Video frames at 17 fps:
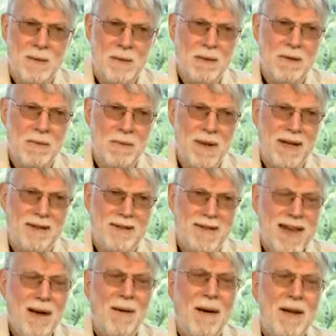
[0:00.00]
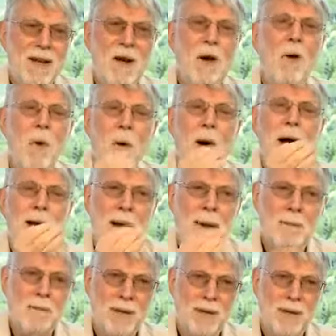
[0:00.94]
which means now I know why
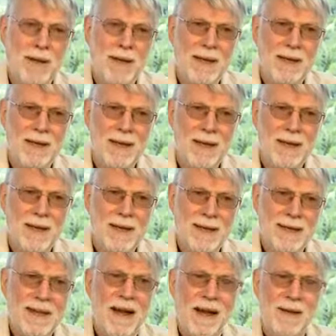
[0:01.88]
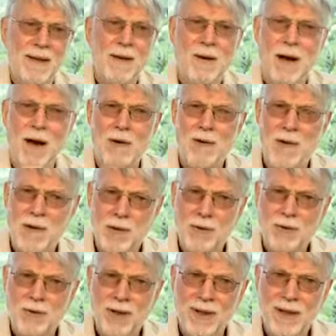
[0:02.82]
I'm pulling it, now I know how to
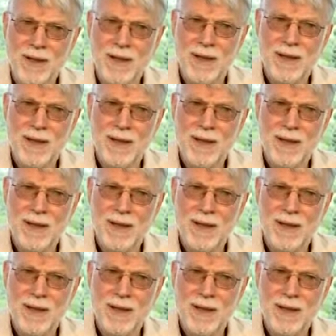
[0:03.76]
use it,